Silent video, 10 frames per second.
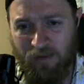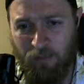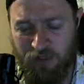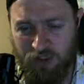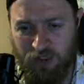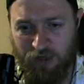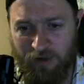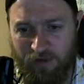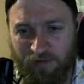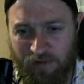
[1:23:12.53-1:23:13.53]
which is
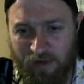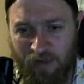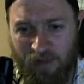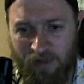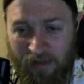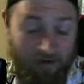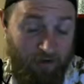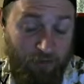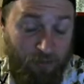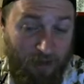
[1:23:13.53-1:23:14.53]
good. And then
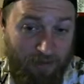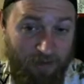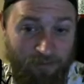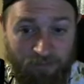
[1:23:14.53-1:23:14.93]
it'll do nothing.